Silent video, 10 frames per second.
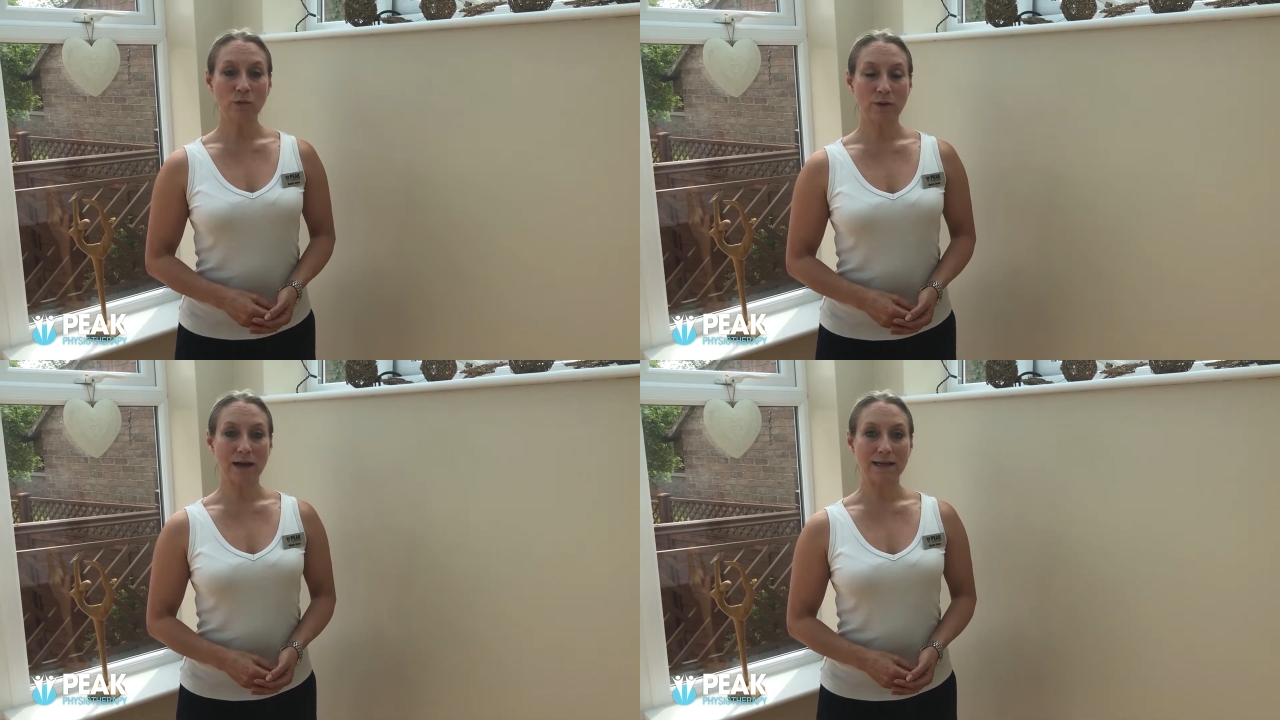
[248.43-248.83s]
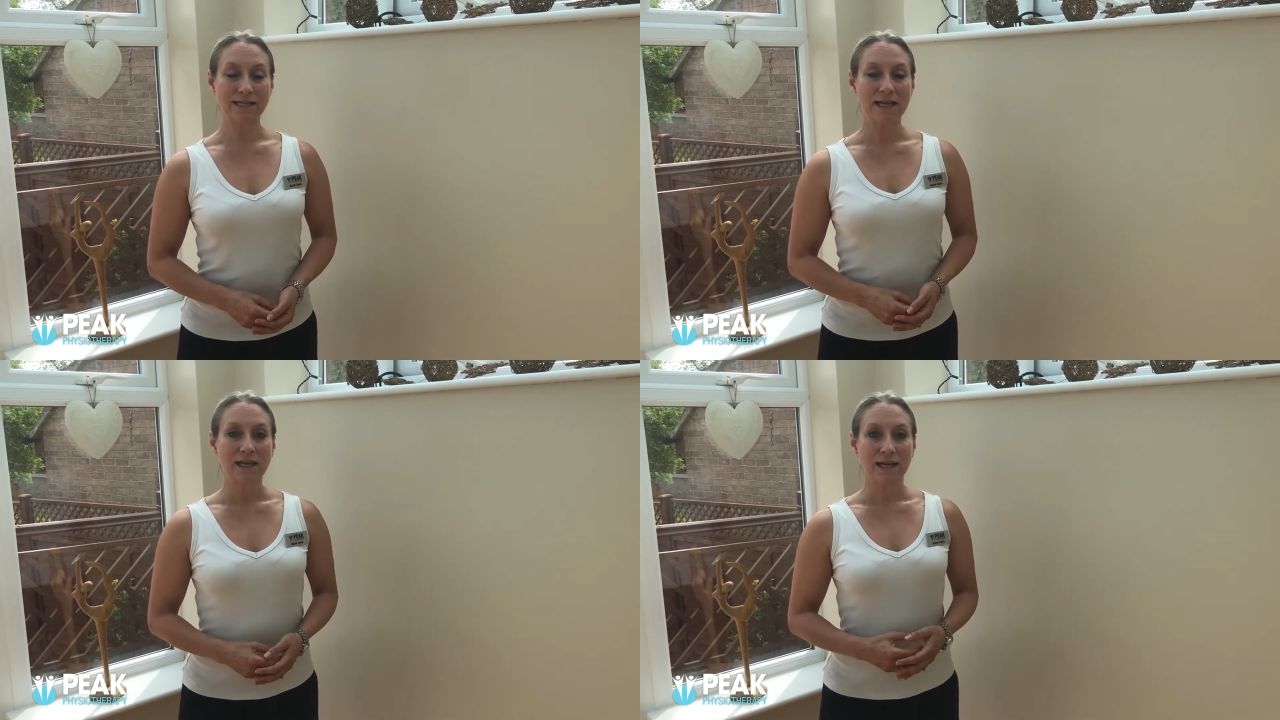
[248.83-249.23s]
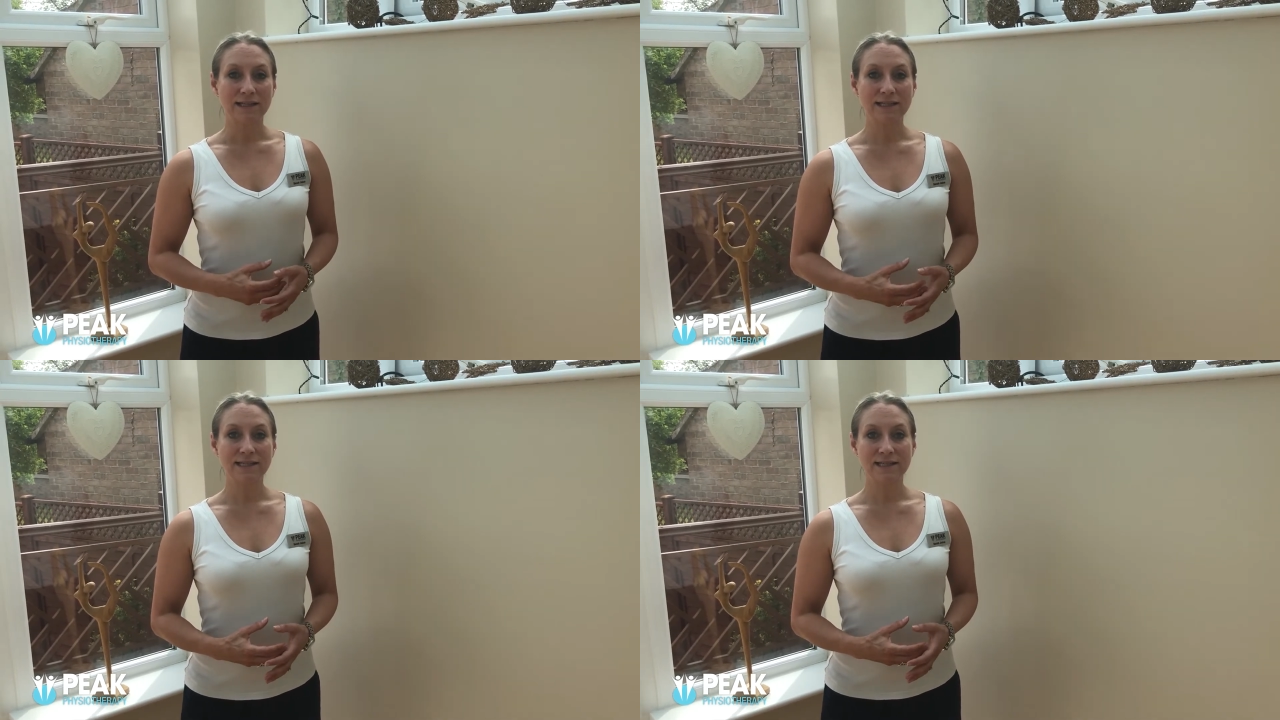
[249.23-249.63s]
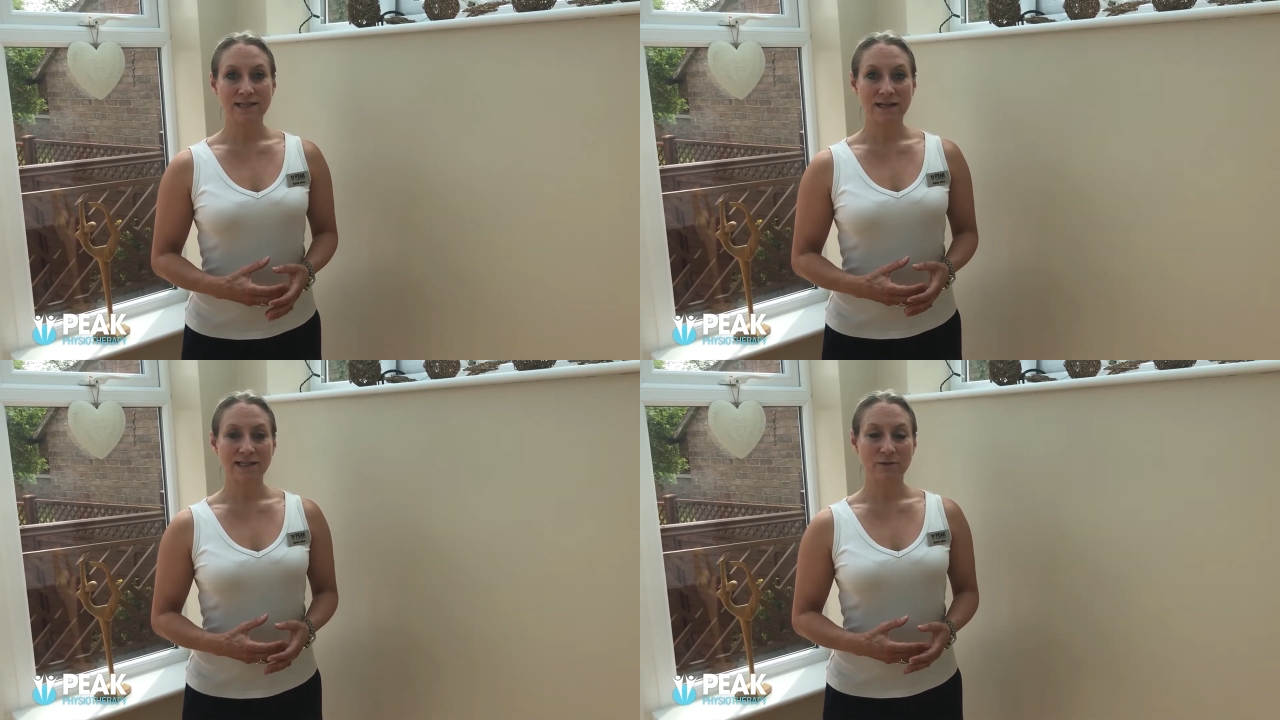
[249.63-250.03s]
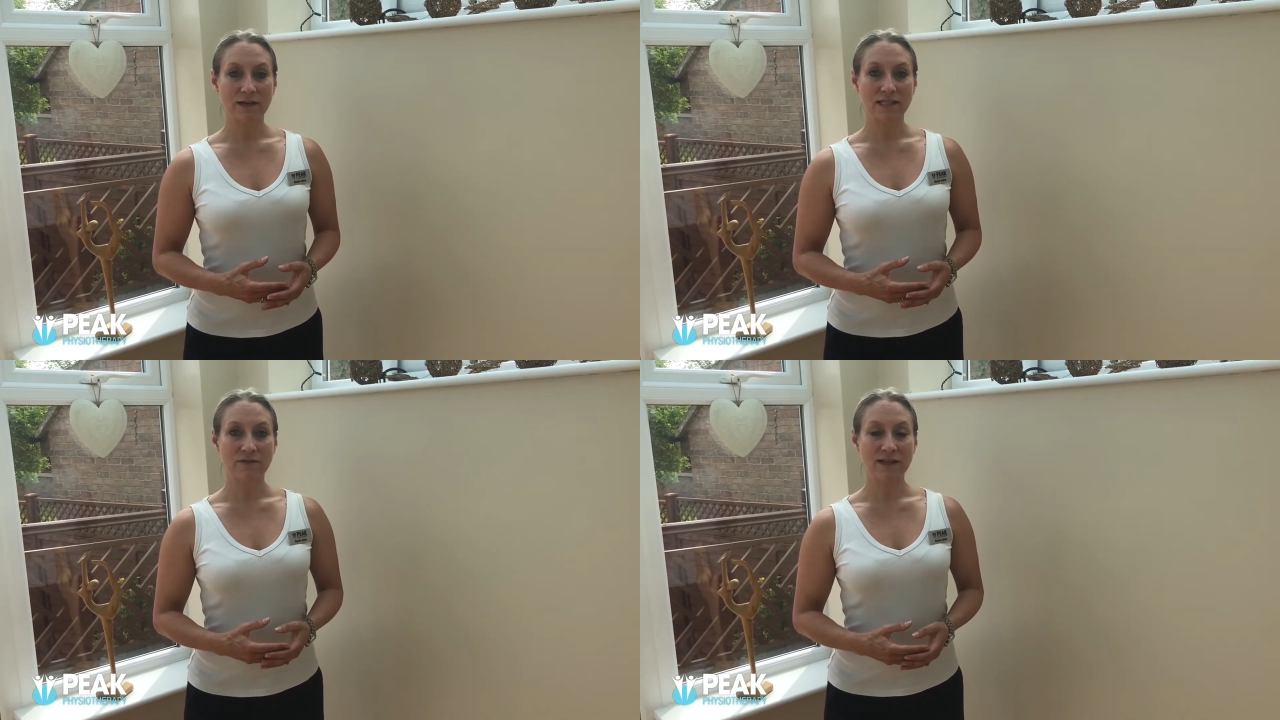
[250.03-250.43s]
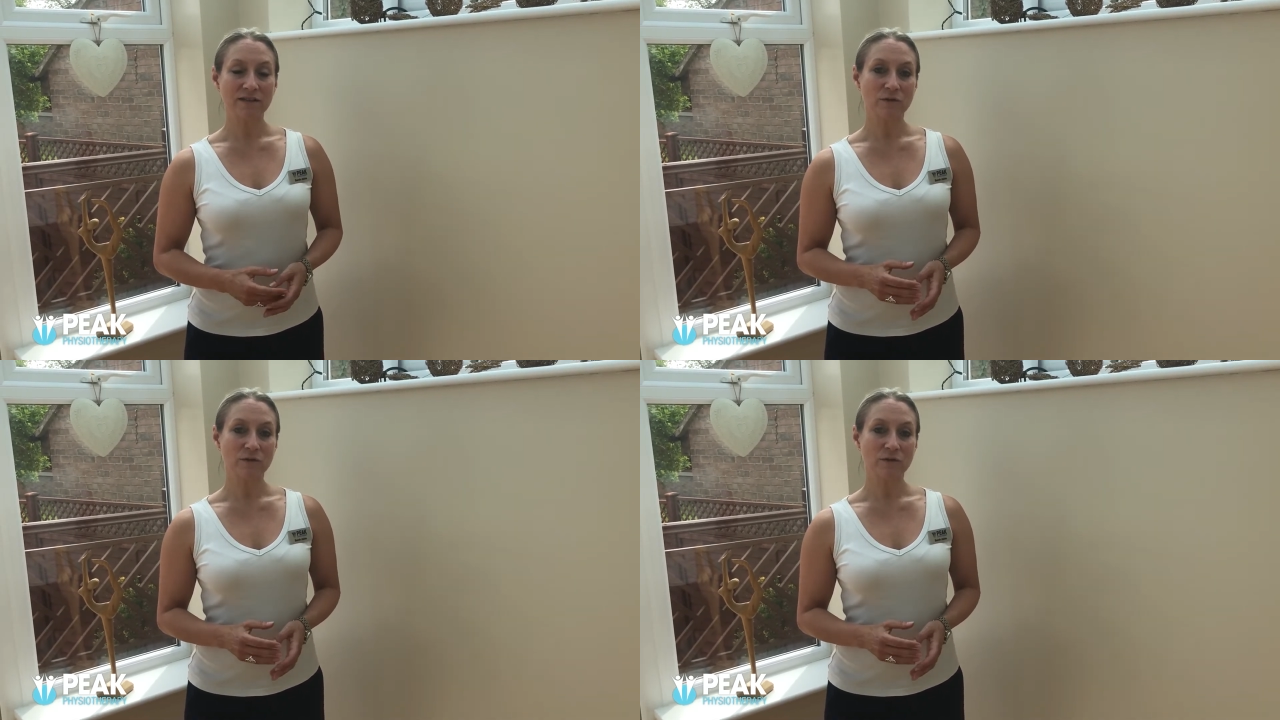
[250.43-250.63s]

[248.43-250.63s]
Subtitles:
press, and this is designed to activate the